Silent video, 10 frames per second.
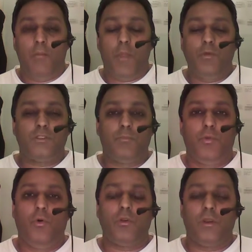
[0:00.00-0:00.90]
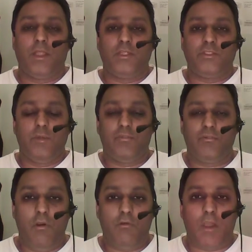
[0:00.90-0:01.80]
Most importantly, a gym
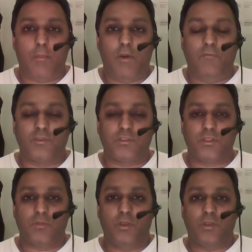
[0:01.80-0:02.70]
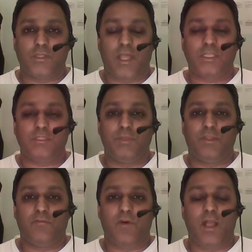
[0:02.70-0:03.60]
program for such a person has to be
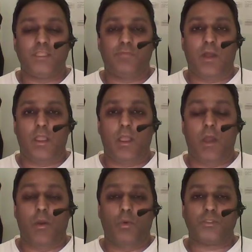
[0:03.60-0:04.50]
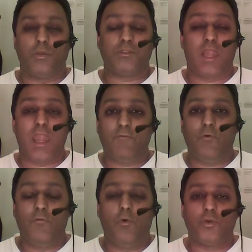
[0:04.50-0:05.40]
devised by what's known as a
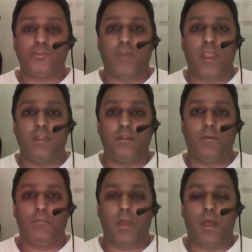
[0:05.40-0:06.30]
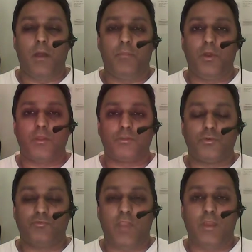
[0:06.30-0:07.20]
level 4 trained
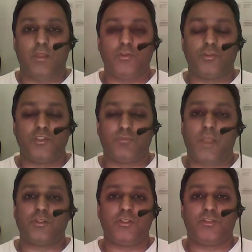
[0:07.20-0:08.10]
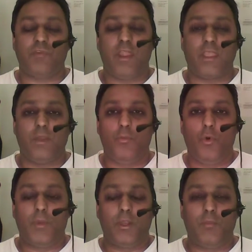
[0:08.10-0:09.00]
personal trainer who's done specialist training in
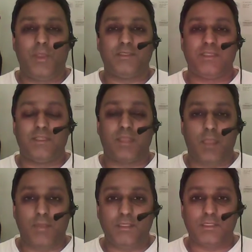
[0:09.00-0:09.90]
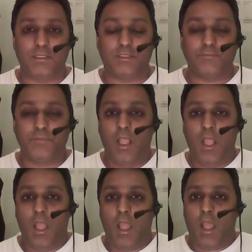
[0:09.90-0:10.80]
morbid obesity and diabetes.
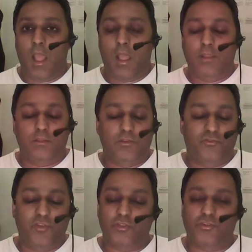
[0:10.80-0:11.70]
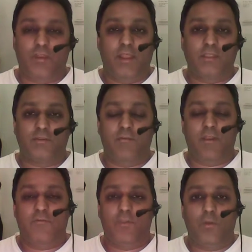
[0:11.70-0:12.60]
Such trainers are
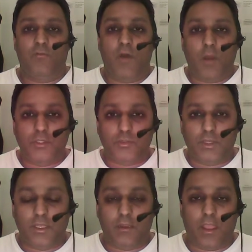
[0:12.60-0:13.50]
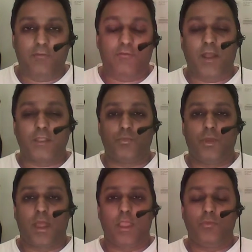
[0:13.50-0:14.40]
very few and far between. In fact,
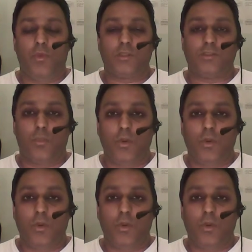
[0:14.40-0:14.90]
when I worked at